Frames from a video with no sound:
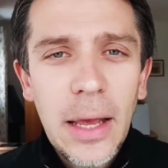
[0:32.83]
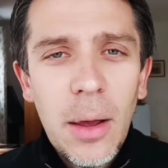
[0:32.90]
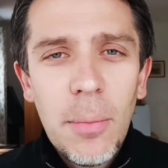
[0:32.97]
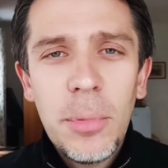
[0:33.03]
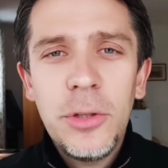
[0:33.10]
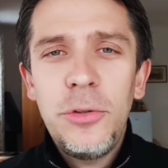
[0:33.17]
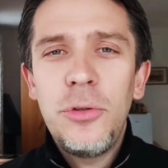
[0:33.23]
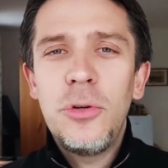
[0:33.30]

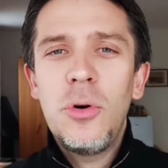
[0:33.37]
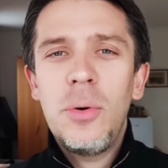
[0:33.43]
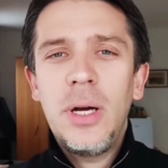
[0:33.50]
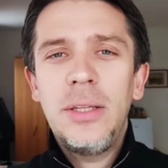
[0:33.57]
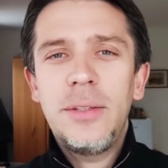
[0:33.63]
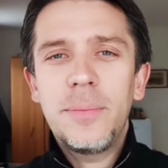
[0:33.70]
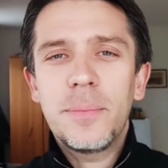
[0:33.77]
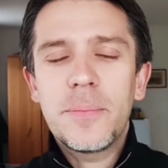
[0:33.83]
But you know
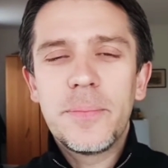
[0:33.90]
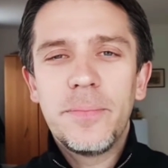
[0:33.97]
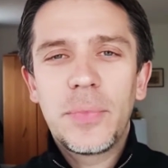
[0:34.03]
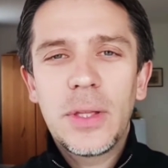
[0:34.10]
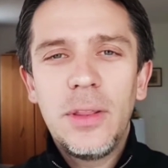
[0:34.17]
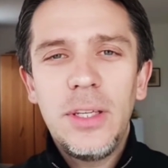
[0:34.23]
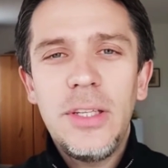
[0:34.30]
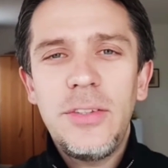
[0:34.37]
what?
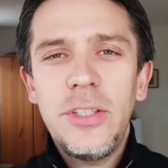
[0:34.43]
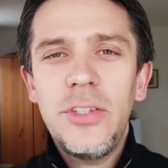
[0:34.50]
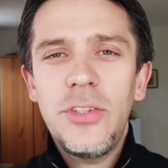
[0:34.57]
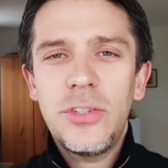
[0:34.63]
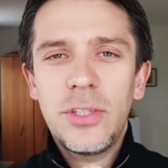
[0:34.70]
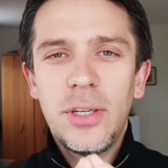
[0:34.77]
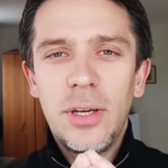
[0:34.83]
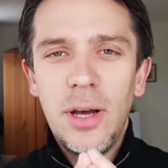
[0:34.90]
This
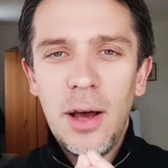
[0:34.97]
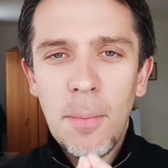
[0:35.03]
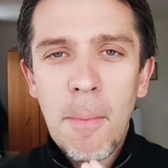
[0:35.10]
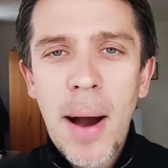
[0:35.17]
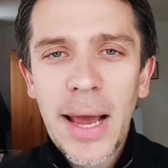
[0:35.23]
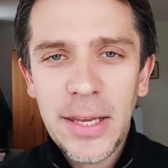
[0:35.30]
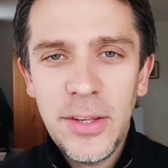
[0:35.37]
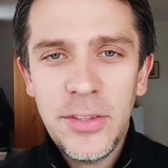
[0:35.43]
is a
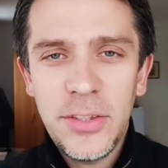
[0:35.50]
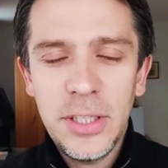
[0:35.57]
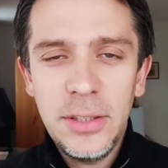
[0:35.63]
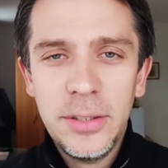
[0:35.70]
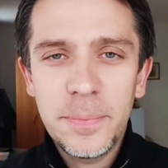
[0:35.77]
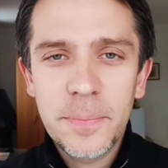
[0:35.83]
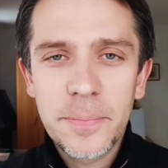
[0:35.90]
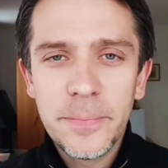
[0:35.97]

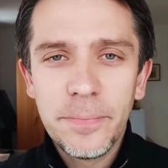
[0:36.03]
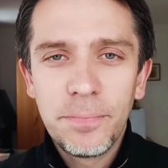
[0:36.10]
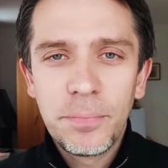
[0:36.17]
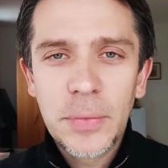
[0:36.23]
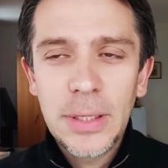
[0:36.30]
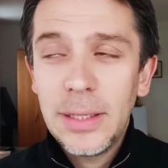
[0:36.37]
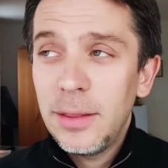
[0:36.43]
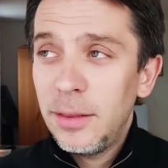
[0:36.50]
mindset
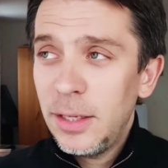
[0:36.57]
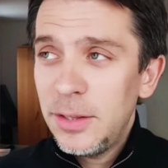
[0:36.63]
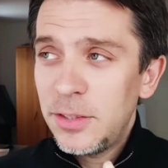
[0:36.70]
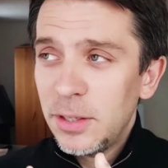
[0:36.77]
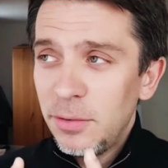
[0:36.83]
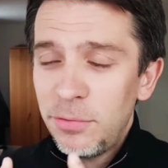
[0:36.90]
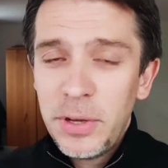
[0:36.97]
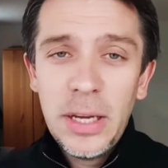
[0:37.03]
that's
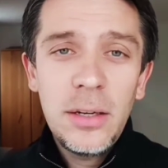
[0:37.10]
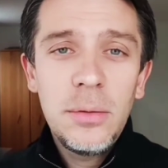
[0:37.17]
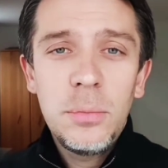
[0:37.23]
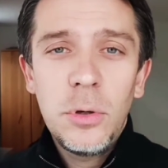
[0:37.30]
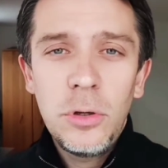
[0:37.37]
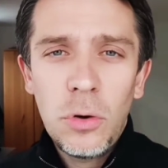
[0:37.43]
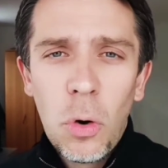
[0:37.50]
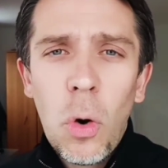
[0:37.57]

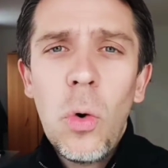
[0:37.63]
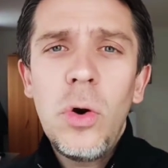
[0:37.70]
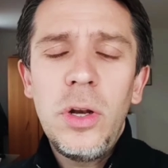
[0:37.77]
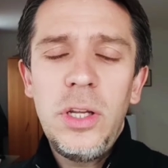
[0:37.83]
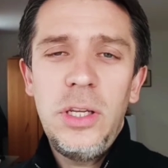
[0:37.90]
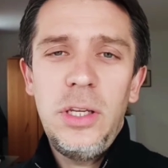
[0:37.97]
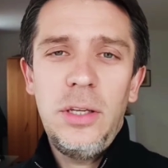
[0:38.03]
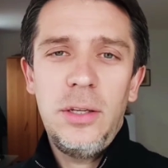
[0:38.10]
available
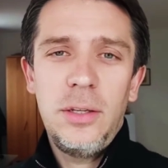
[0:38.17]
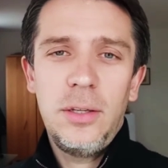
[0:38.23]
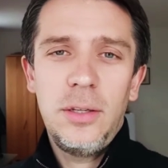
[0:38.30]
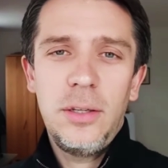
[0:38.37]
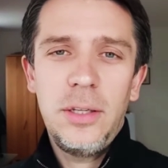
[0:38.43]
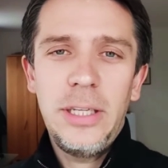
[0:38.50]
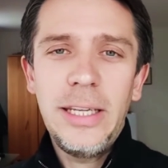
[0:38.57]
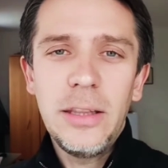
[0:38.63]
only
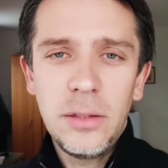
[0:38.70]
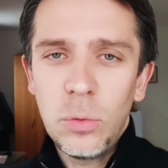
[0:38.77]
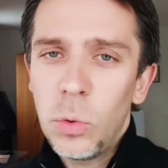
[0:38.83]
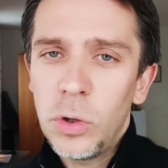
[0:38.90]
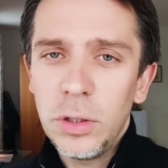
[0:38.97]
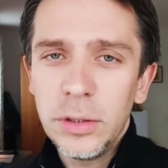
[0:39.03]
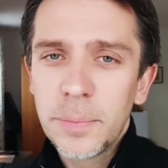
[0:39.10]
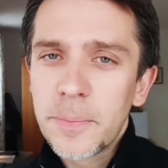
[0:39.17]
in the
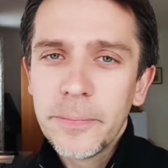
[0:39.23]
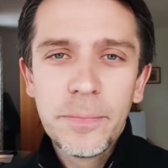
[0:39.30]
world.